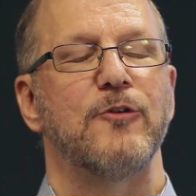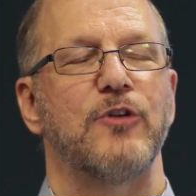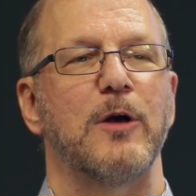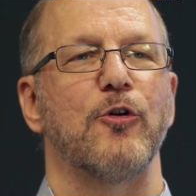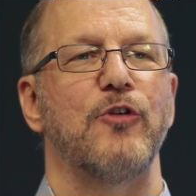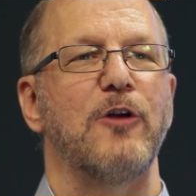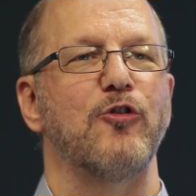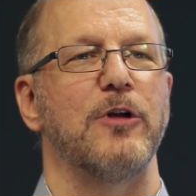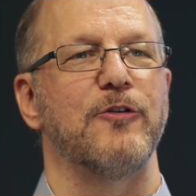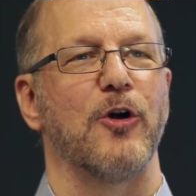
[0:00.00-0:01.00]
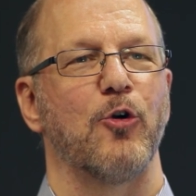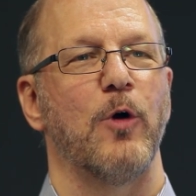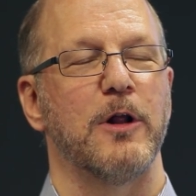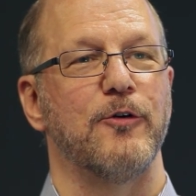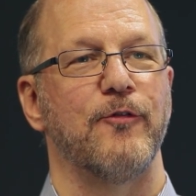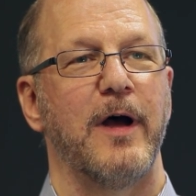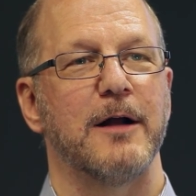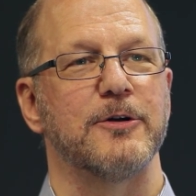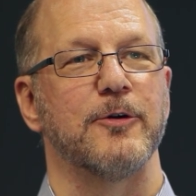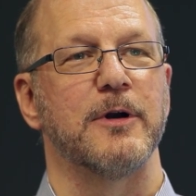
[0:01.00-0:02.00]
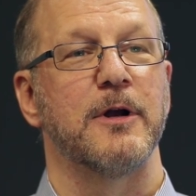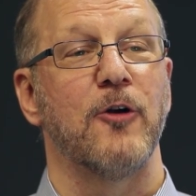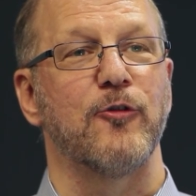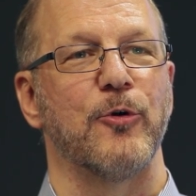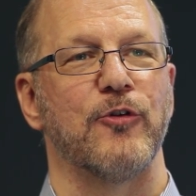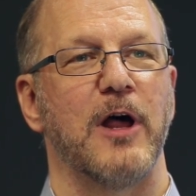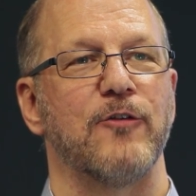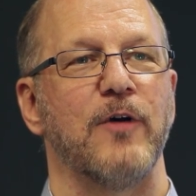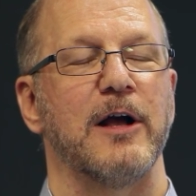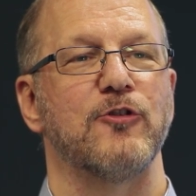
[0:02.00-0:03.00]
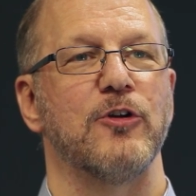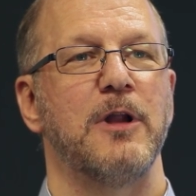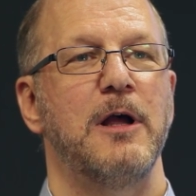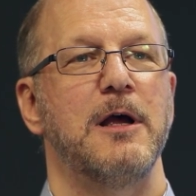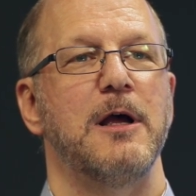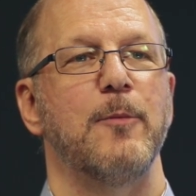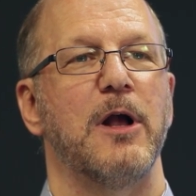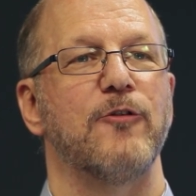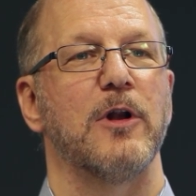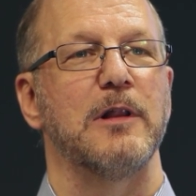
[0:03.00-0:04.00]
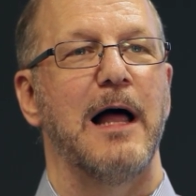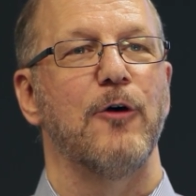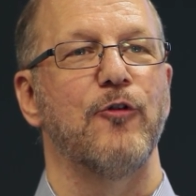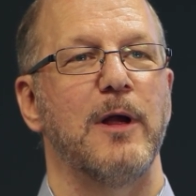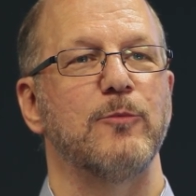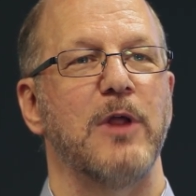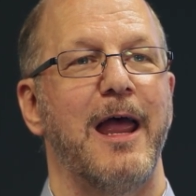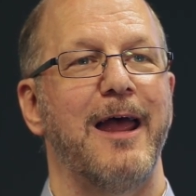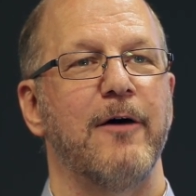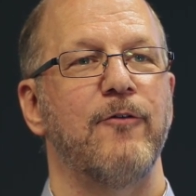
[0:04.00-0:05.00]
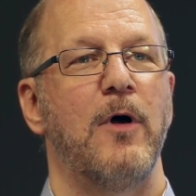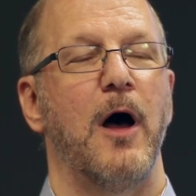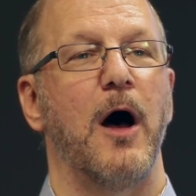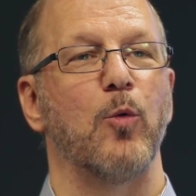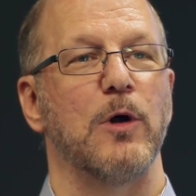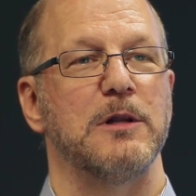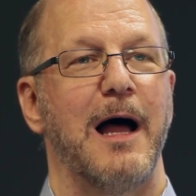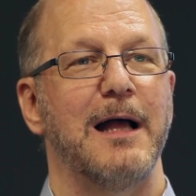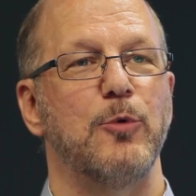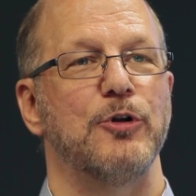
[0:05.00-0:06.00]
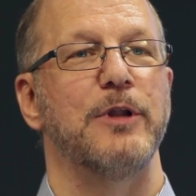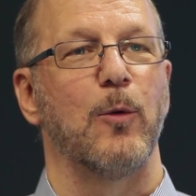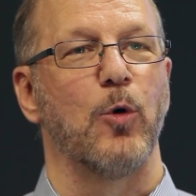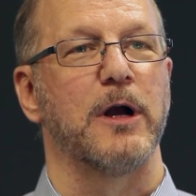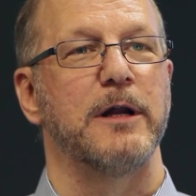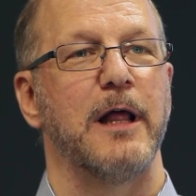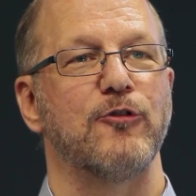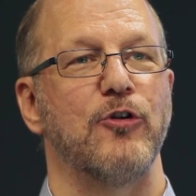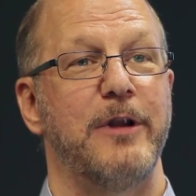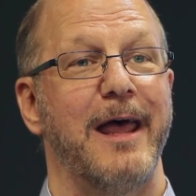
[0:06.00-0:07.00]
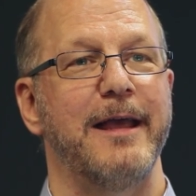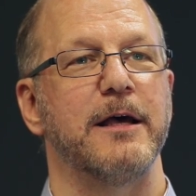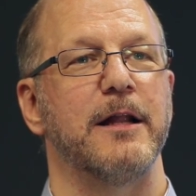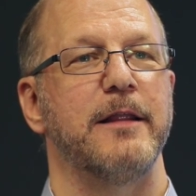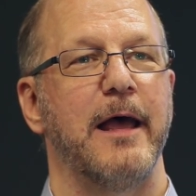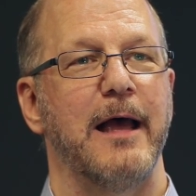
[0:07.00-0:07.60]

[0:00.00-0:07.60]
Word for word: Synchronization is a critical factor in customer satisfaction because it allows them to have a reliable network connection day in and day